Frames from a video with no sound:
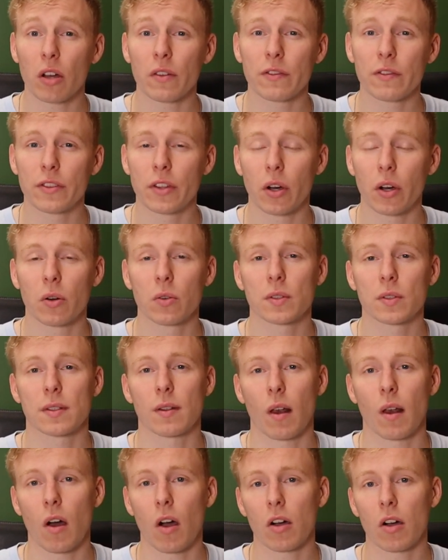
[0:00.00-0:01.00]
of those
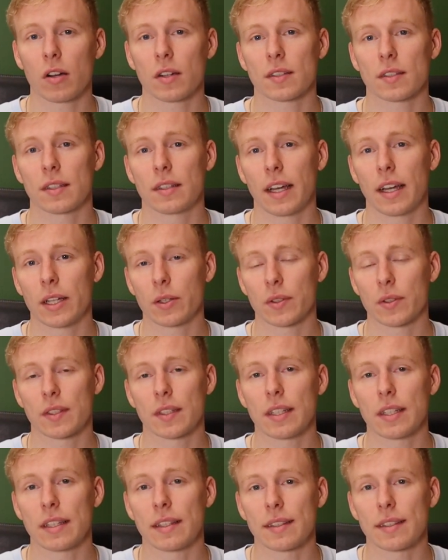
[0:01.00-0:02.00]
logs and
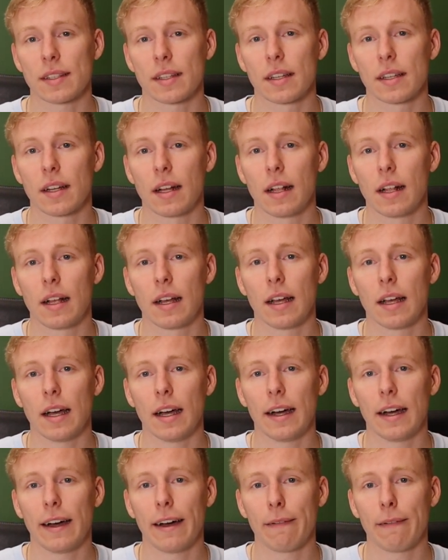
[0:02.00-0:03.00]
IOCs
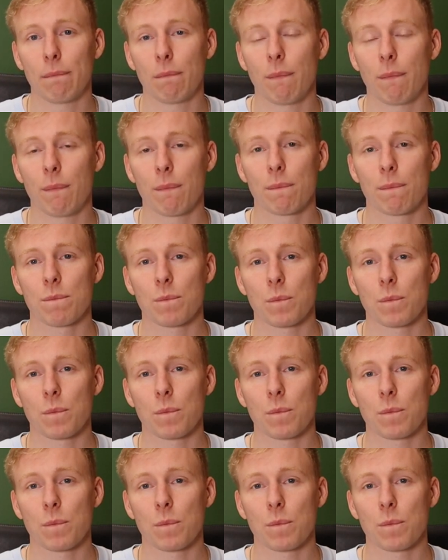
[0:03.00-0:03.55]
um,